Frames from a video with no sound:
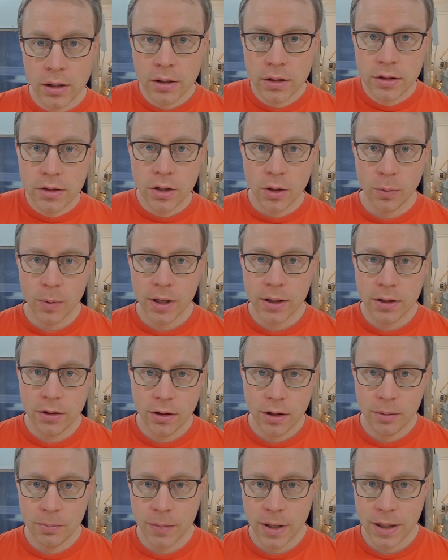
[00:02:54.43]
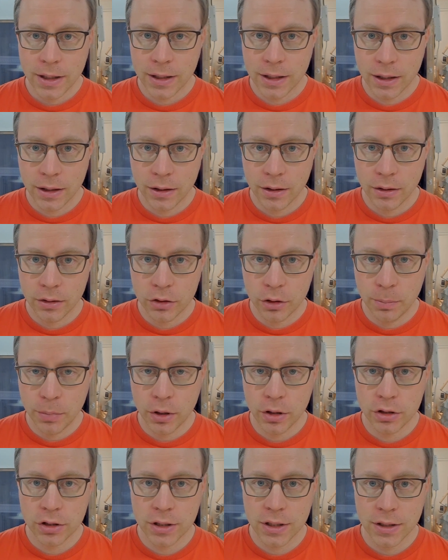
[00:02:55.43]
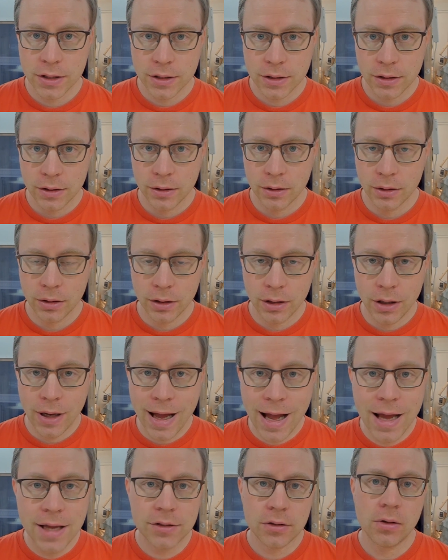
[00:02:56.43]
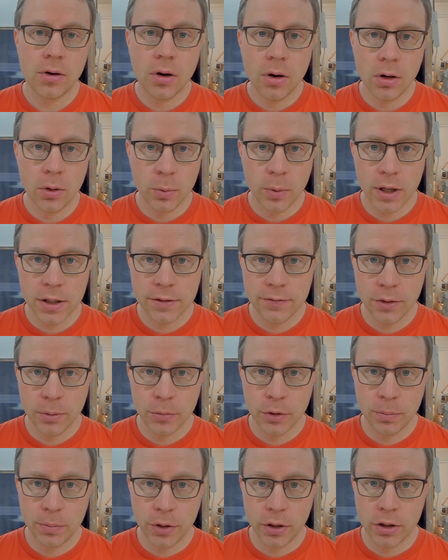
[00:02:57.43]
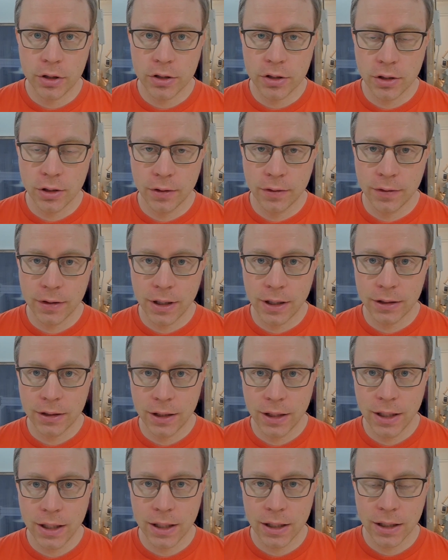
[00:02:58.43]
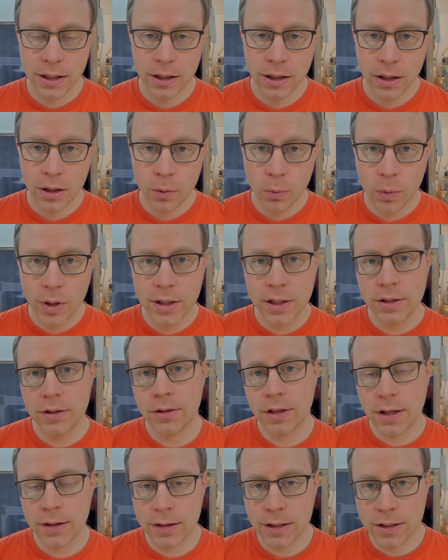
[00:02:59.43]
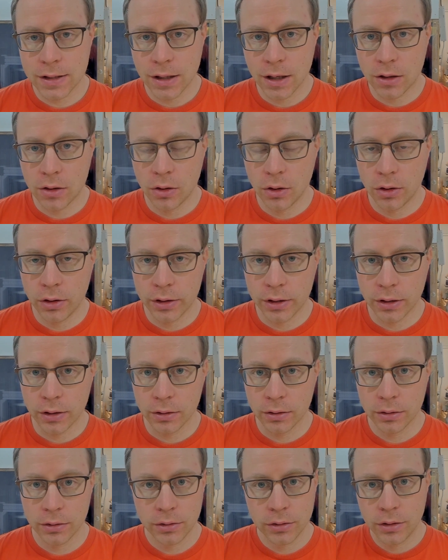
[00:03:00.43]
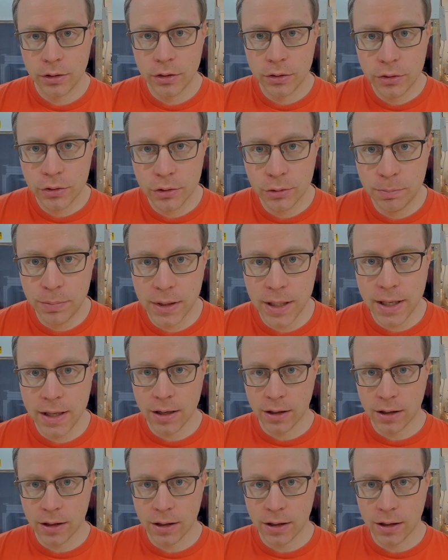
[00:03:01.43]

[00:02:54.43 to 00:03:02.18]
So when you're making the purchase, ask always from the person that, hey, where did you get this accordion? Do you play